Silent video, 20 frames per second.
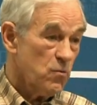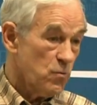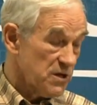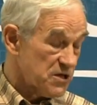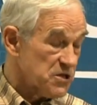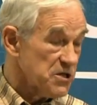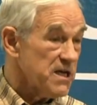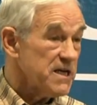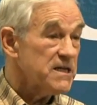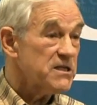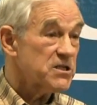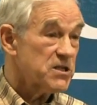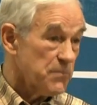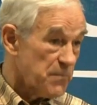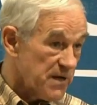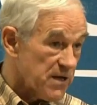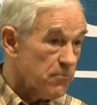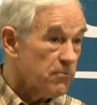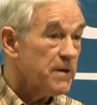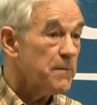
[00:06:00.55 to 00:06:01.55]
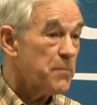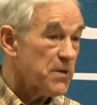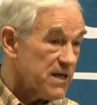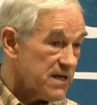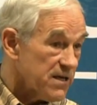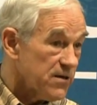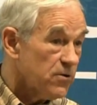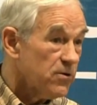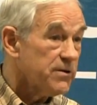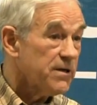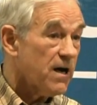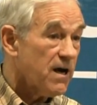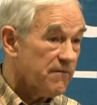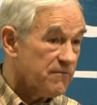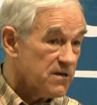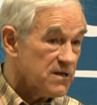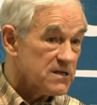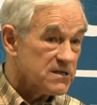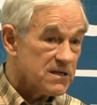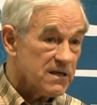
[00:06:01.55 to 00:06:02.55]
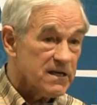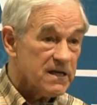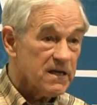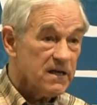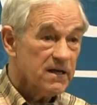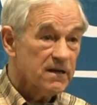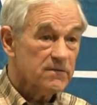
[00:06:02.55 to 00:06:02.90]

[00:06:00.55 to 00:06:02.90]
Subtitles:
which needs to be repealed, obviously.